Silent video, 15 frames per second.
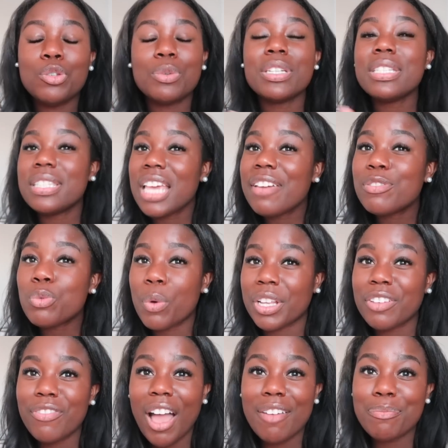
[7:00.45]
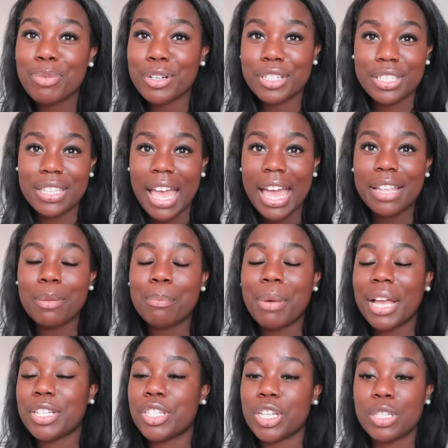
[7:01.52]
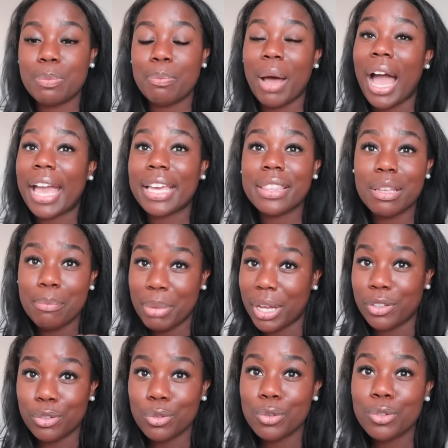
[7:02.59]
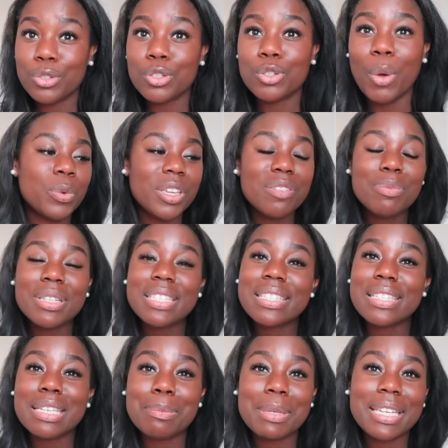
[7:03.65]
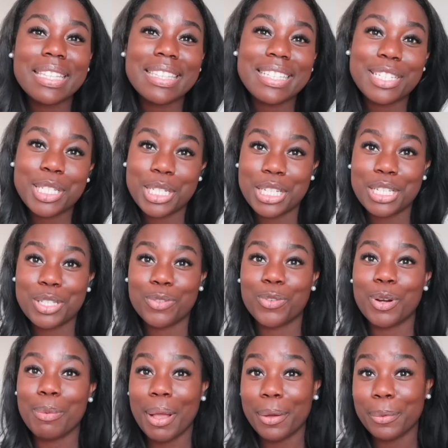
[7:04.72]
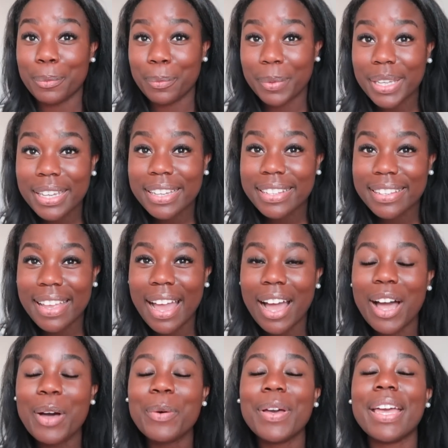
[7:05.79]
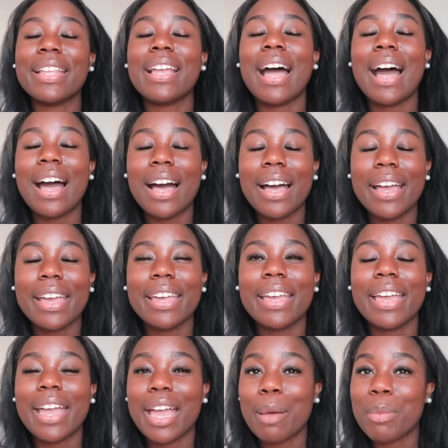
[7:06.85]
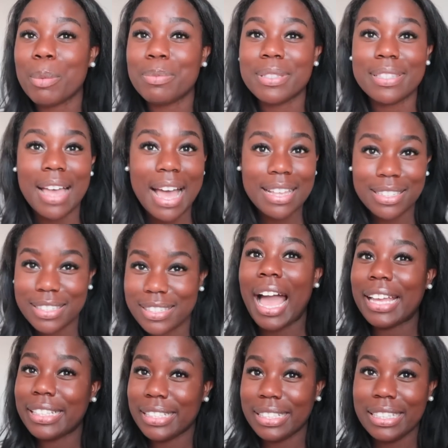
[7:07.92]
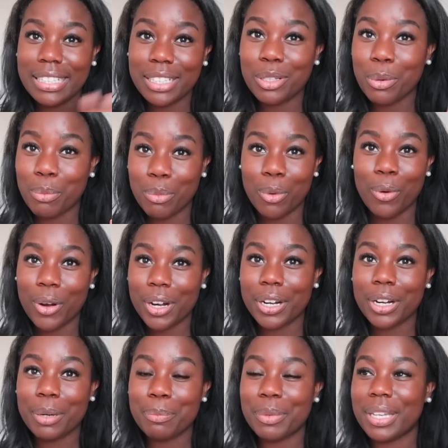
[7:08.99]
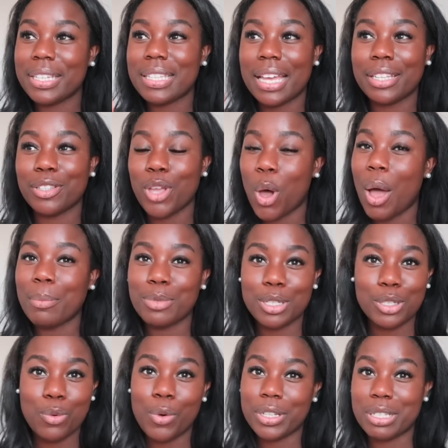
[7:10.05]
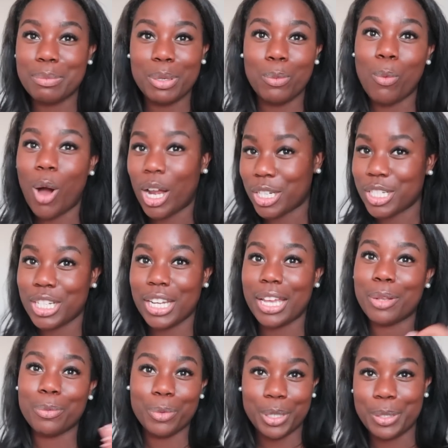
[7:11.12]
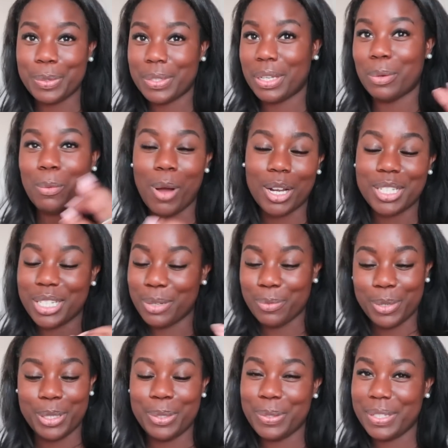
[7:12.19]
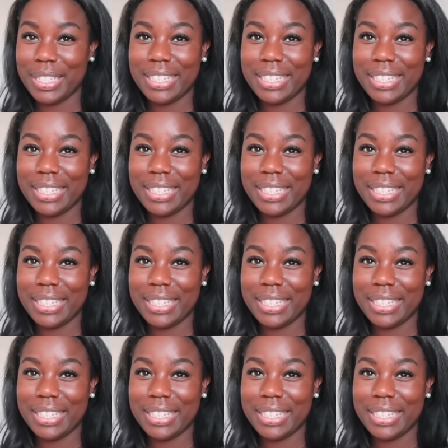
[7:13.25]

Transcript: you can save 25% by just buying the bundles. So we've been sleeping in these sheets for about a week now, and I am obsessed. I need more because I know I'm just going to be washing and reusing and washing and reusing